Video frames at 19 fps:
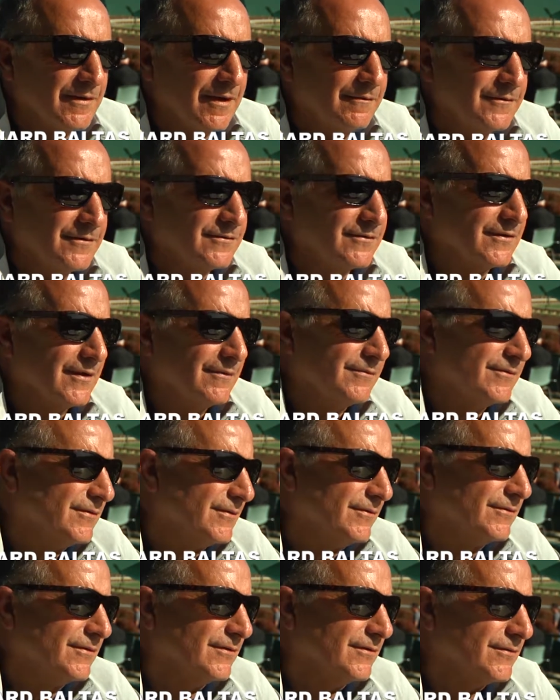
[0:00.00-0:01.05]
Obviously, I was
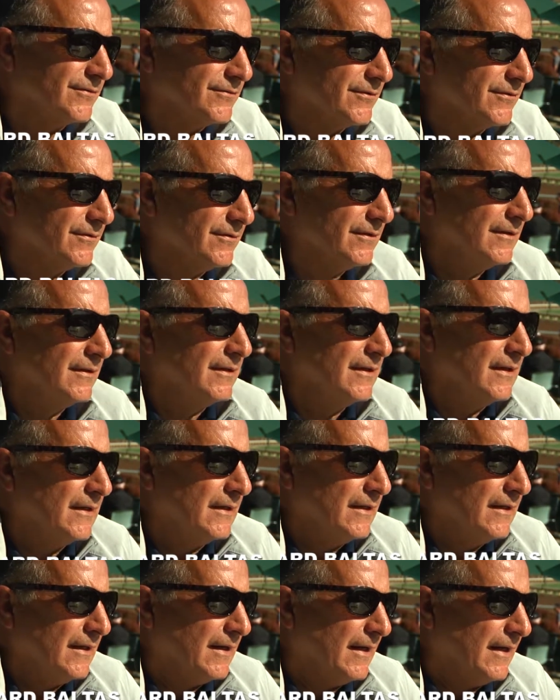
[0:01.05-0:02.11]
13 years old,
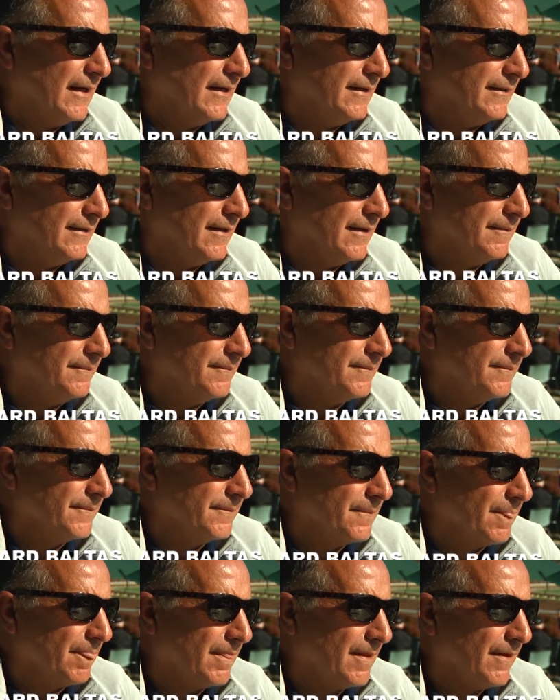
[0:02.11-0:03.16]
and um,
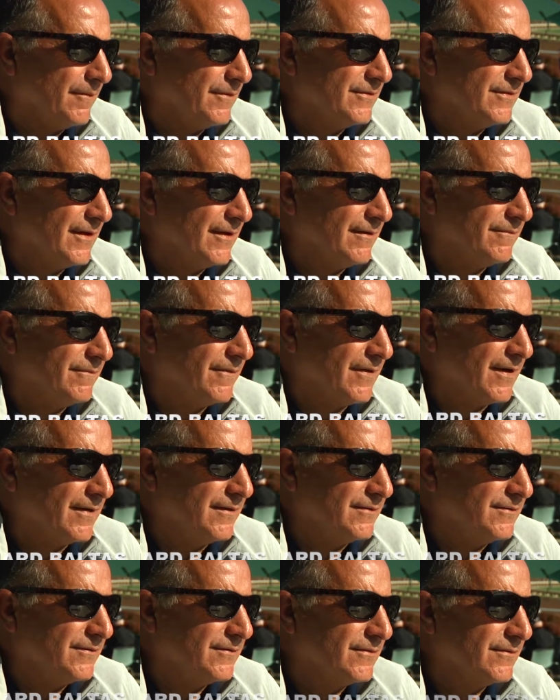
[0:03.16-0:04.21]
I always had a
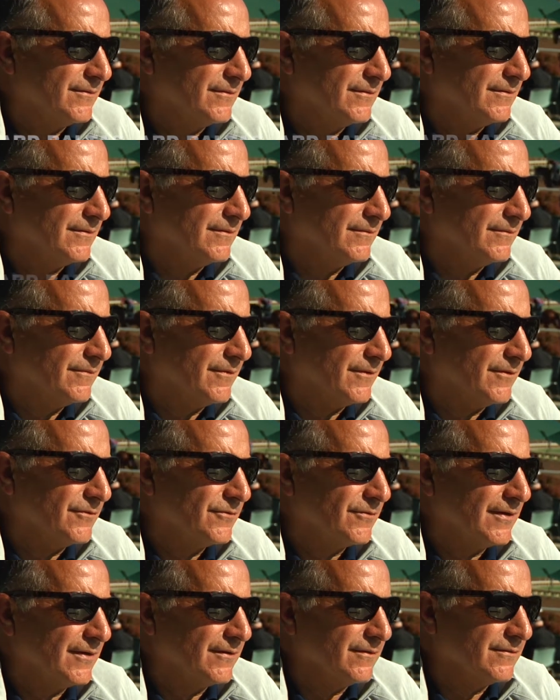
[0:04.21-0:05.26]
fondness to for the
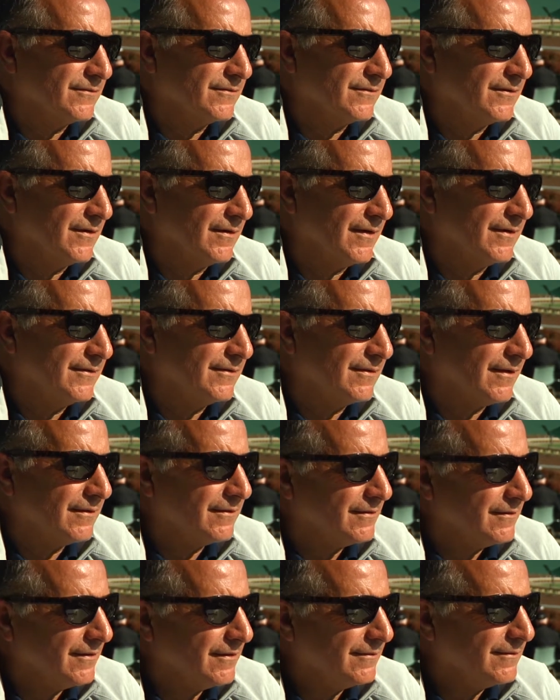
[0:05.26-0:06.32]
trainers. You know, I thought
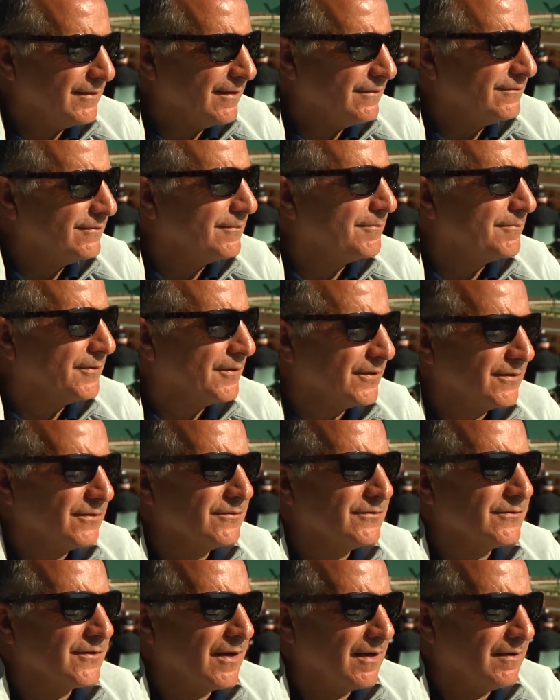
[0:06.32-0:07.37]
that's a pretty
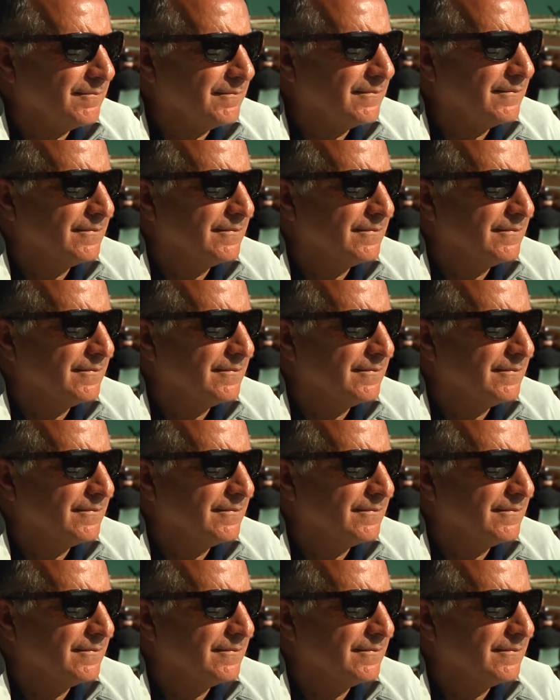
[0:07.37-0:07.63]
good job.